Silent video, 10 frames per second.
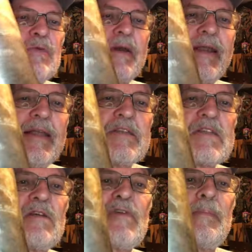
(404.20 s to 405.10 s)
one needs
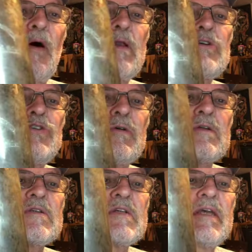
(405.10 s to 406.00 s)
silver polish, you
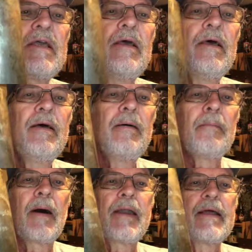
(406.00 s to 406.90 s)
can see,
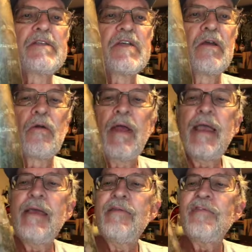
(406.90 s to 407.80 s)
but it's
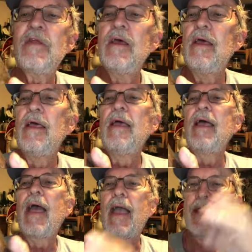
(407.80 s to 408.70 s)
engraved.
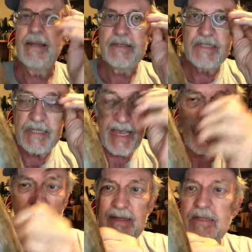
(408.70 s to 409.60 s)
And it
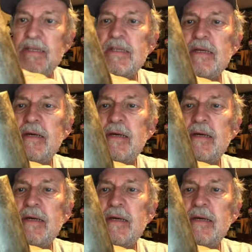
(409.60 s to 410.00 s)
says,